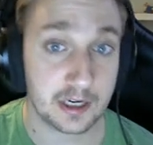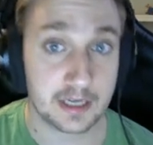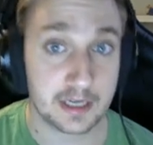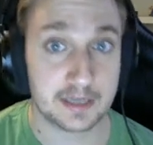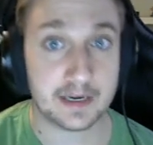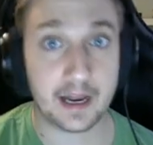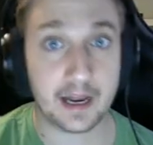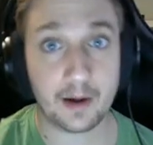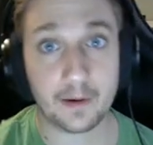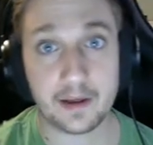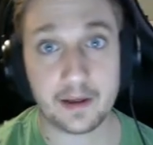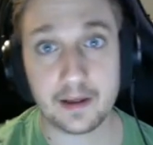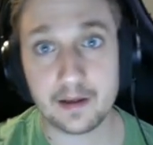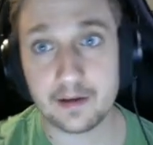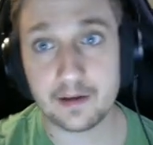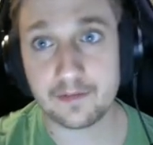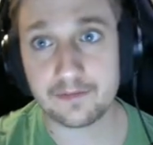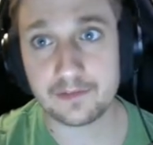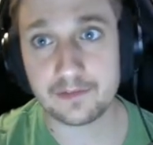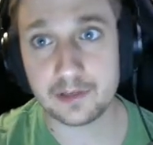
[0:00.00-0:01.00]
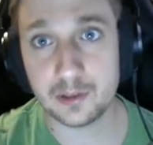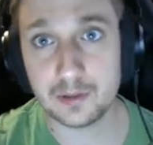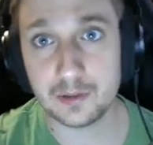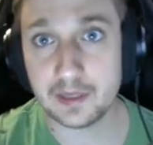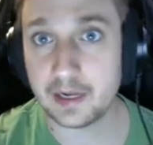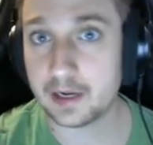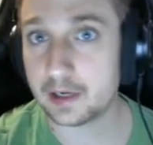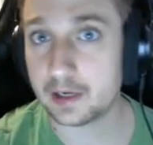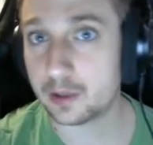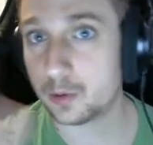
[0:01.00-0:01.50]
Now, if you
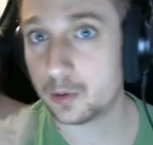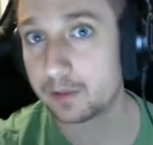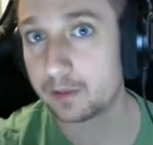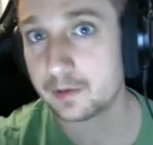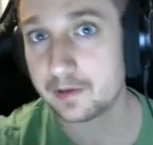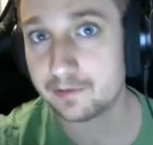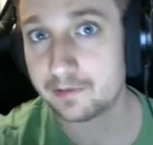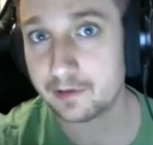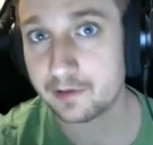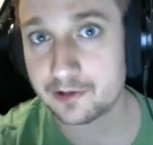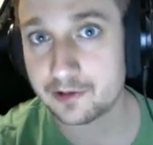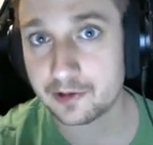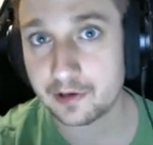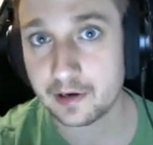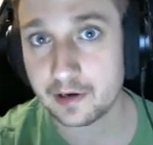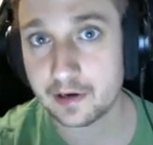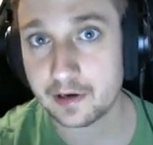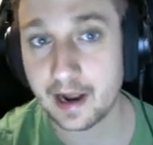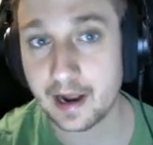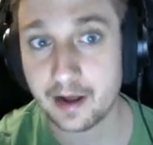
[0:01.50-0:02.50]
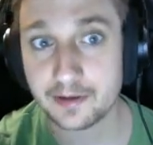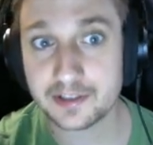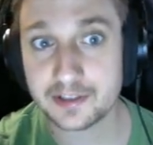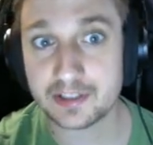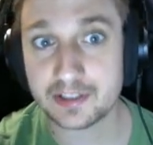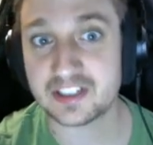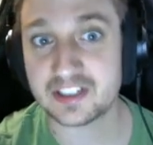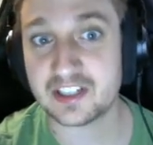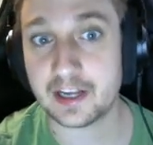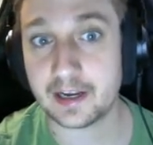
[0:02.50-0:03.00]
need a quick refresher on how
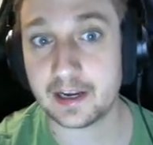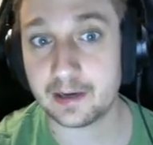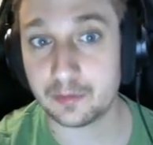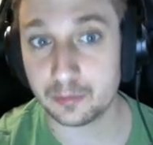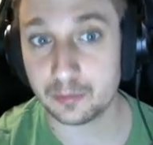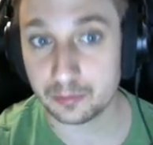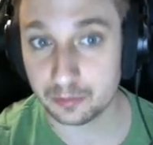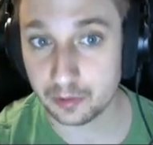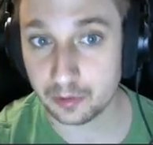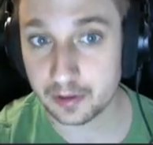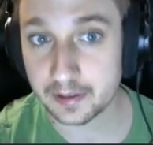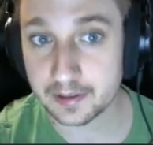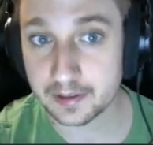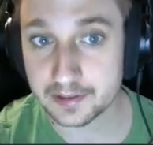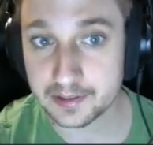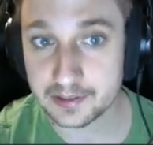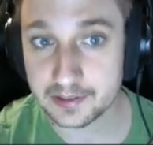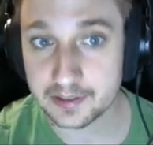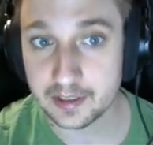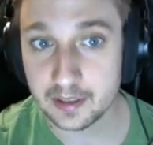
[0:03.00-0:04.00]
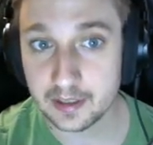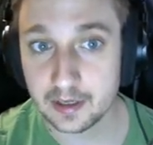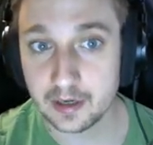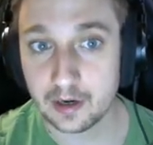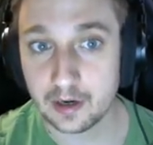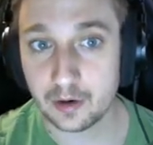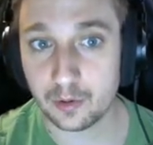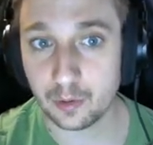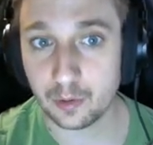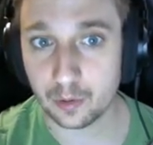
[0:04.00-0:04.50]
6/8 works,
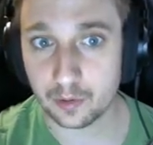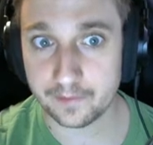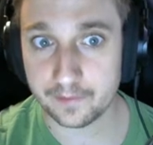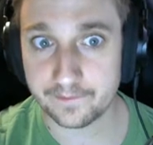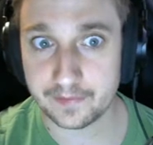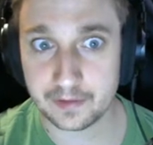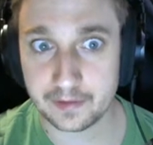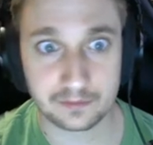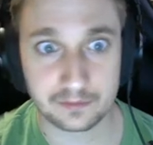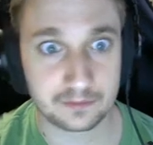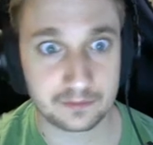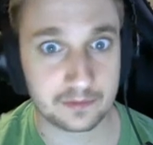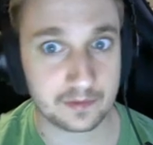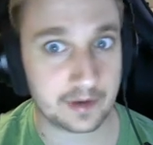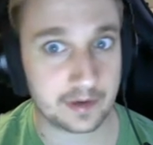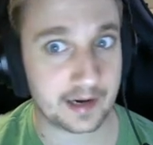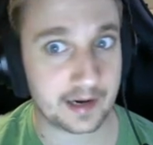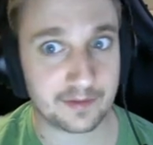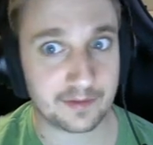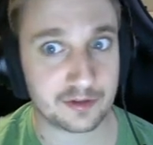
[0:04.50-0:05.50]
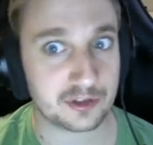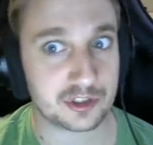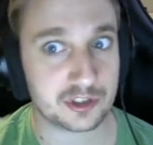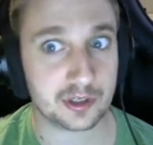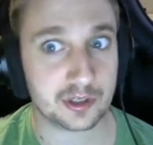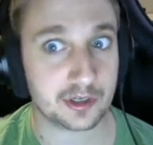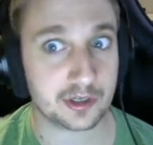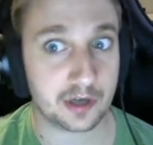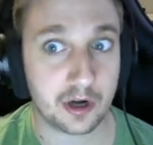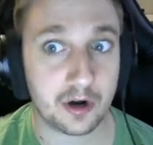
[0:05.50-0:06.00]
or if you're not even
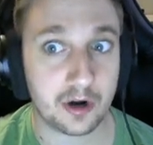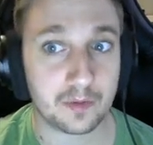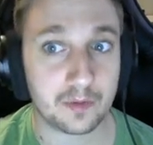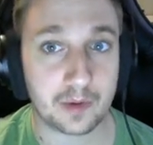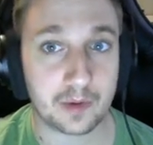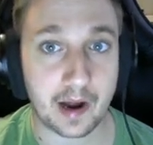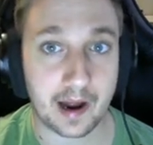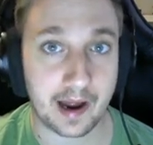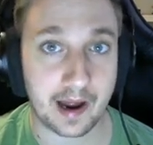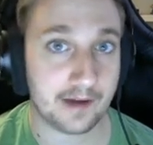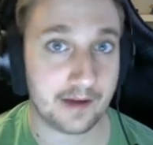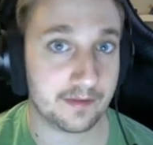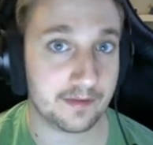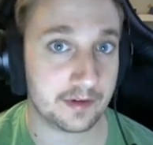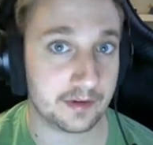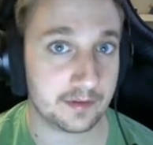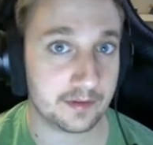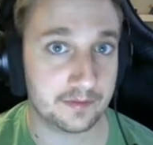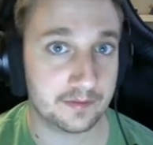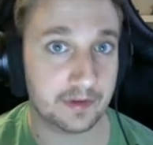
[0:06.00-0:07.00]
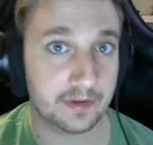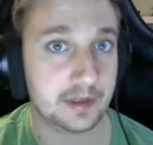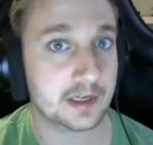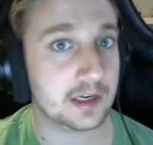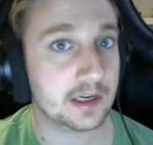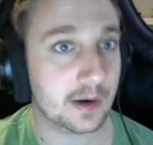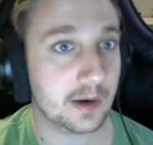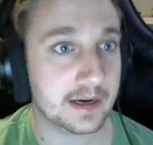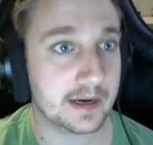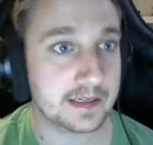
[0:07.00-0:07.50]
sure at all, I have a
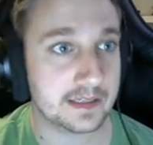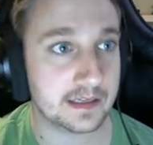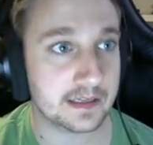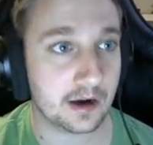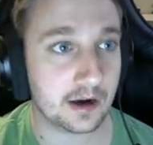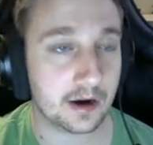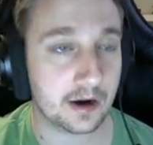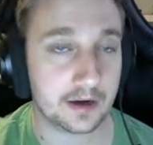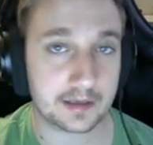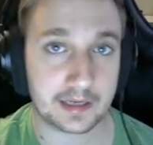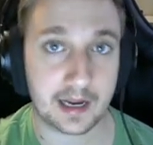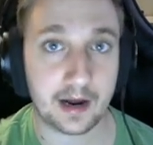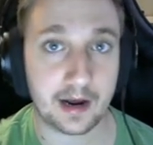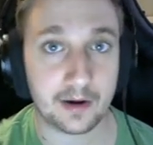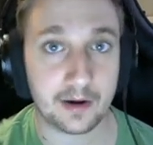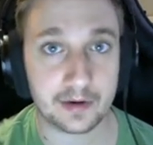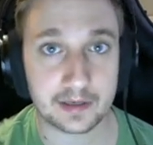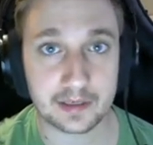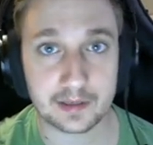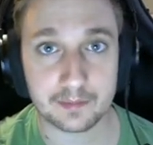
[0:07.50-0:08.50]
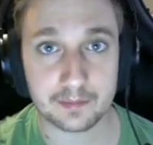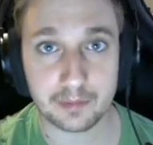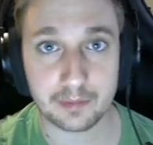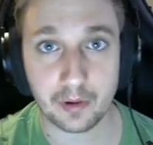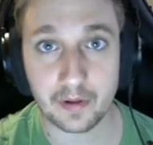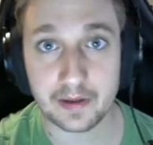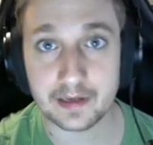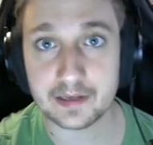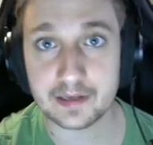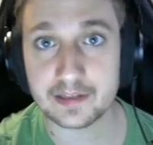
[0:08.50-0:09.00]
video I did on counting and
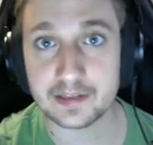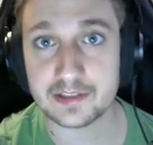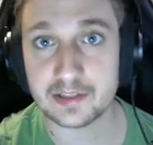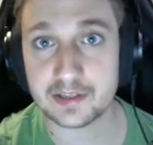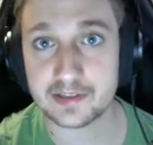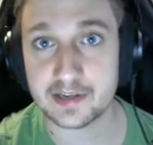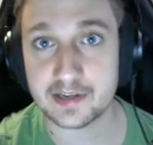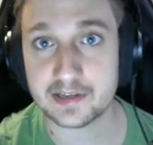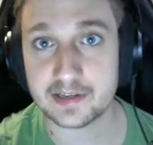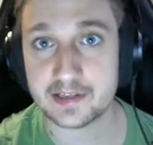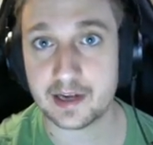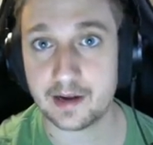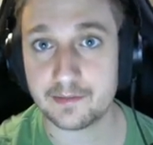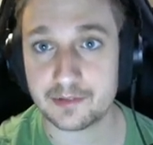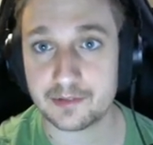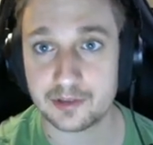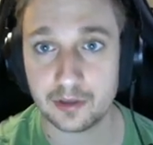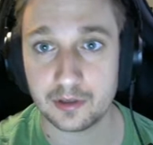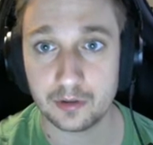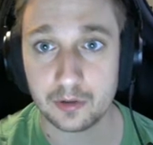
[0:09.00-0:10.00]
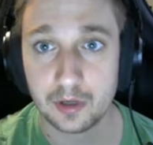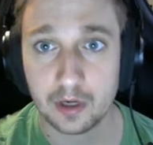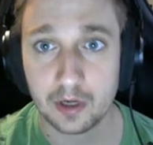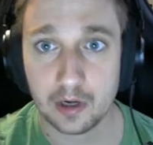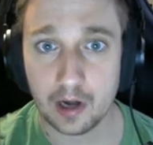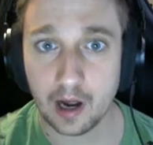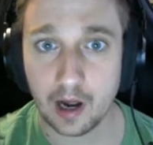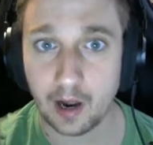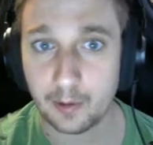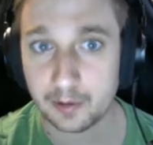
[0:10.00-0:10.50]
playing in 6/8 time, so
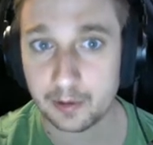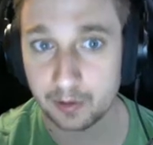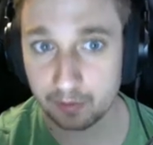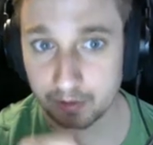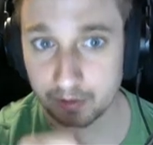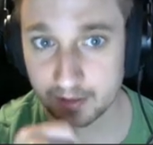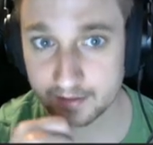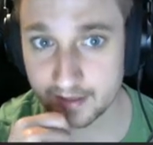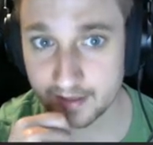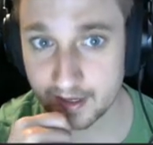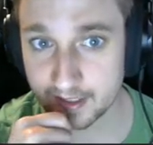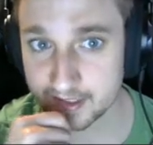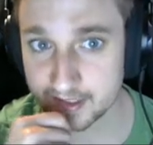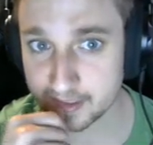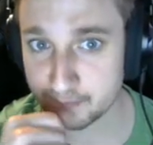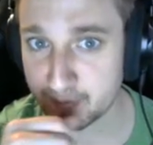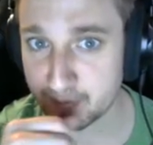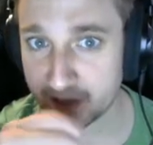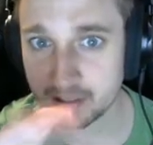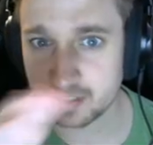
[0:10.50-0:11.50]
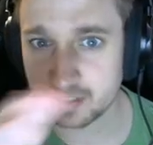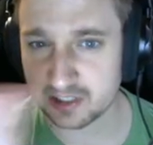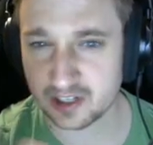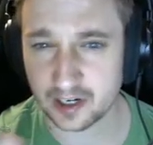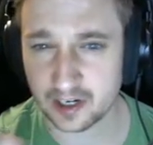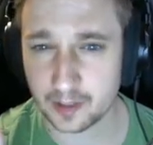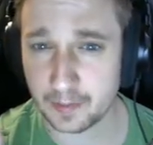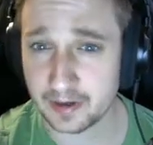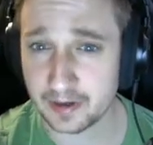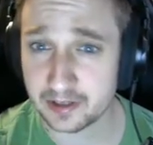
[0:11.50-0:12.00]
I will go look at that because I'm not going to
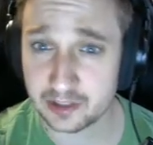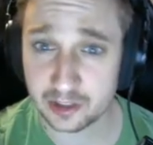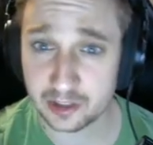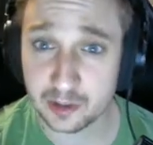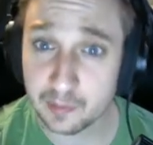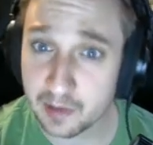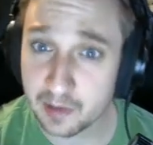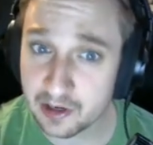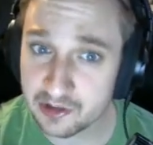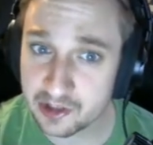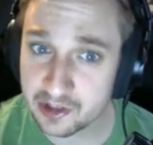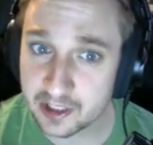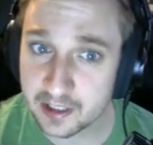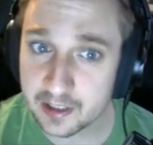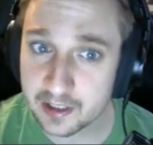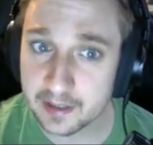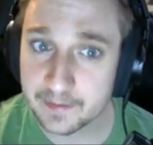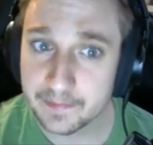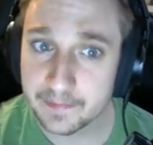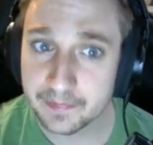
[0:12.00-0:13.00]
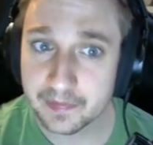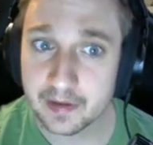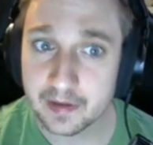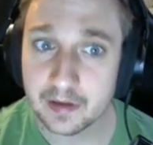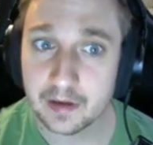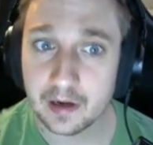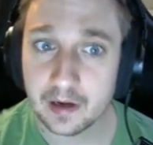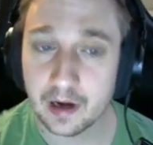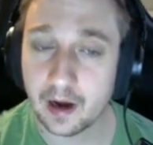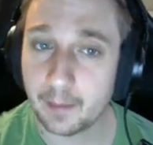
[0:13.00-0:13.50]
talk about it too much here
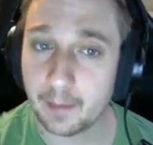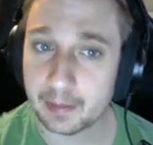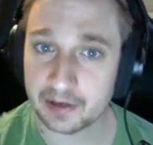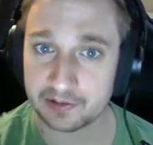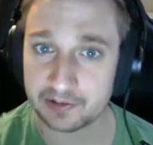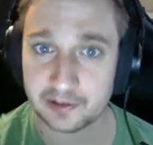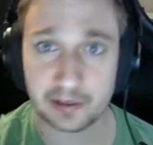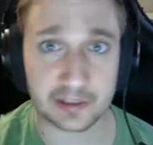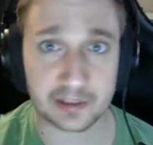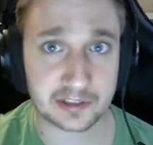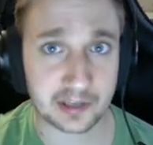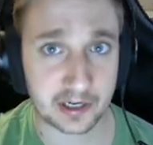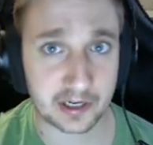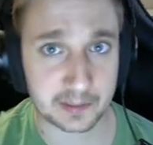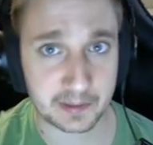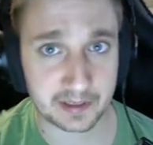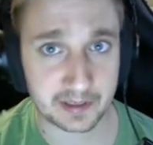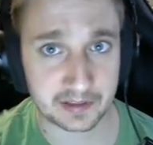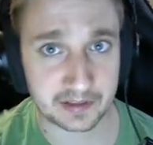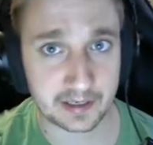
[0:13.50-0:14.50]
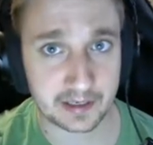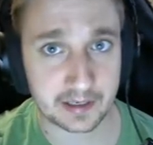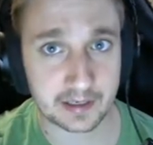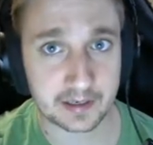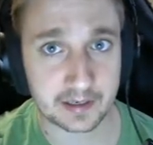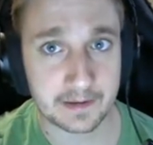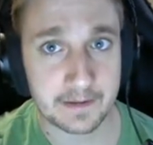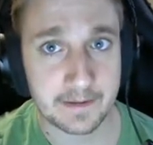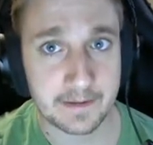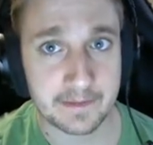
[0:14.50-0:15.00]
because I already talked about it
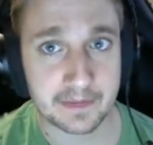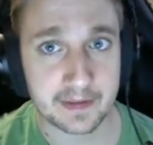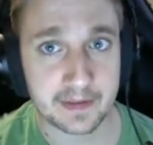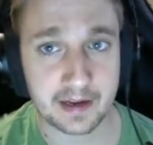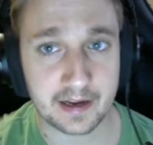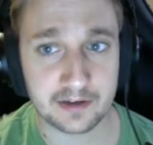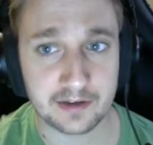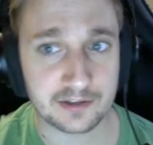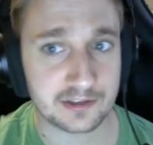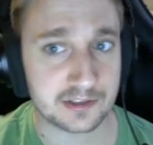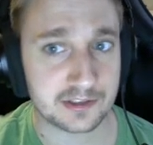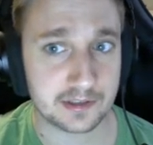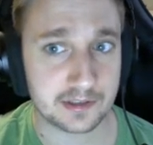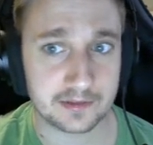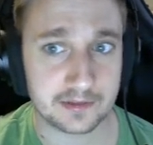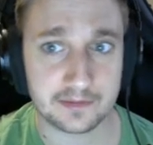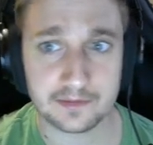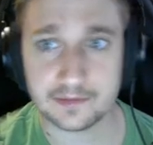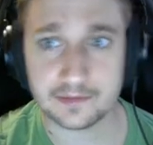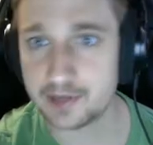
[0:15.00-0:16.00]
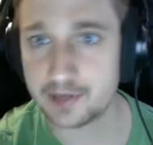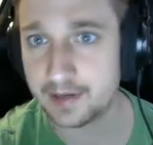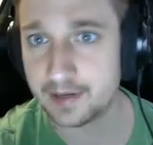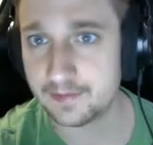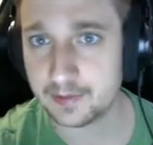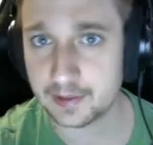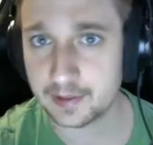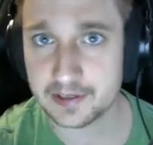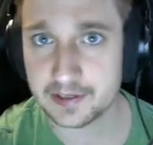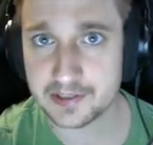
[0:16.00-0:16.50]
there, and just to save
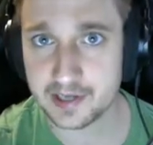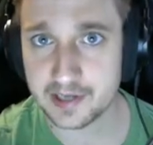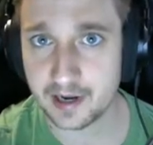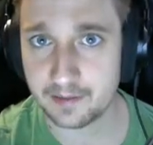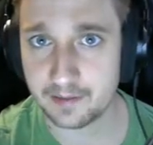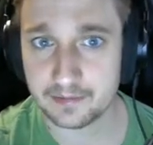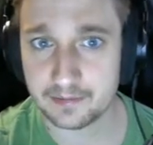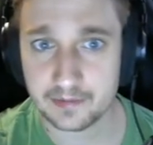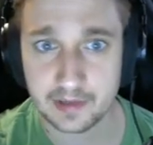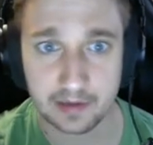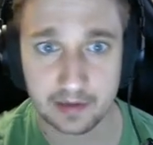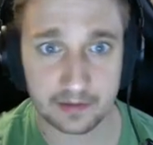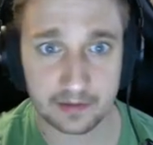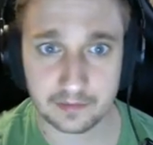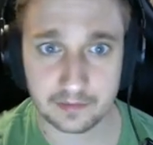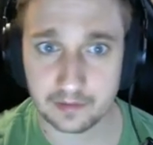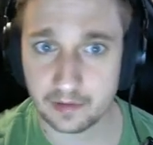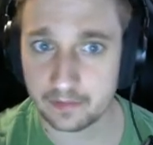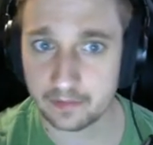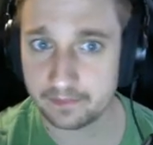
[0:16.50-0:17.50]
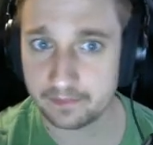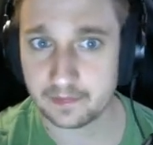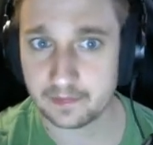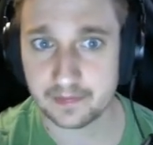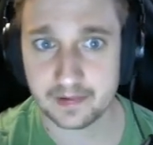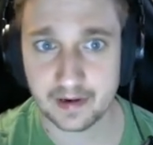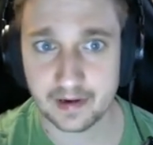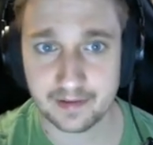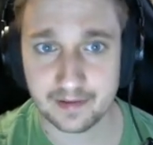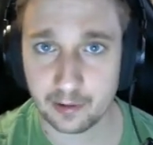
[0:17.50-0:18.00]
you guys time that
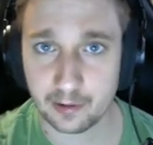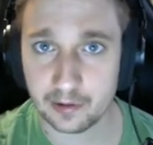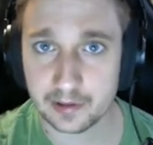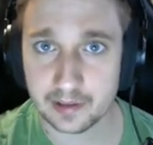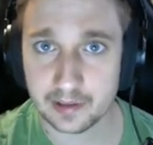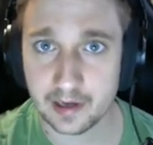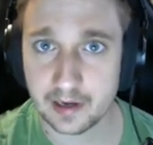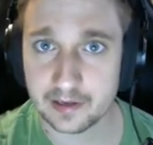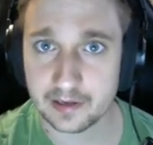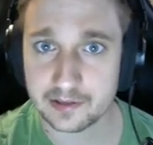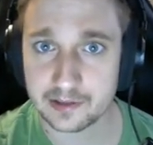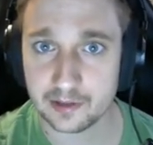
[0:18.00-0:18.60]
I've already got it.